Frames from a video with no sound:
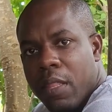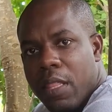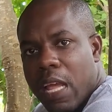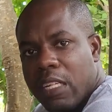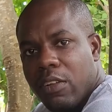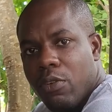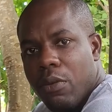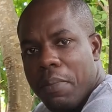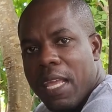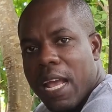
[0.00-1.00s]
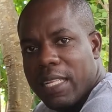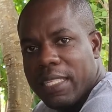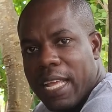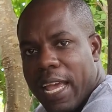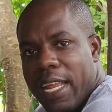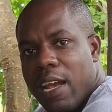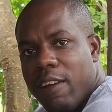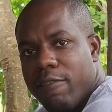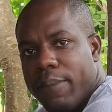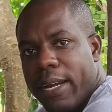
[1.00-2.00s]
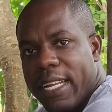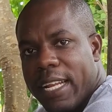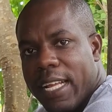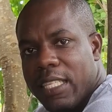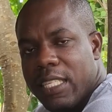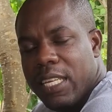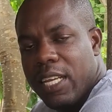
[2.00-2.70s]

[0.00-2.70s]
that could be a sign of pregnancy.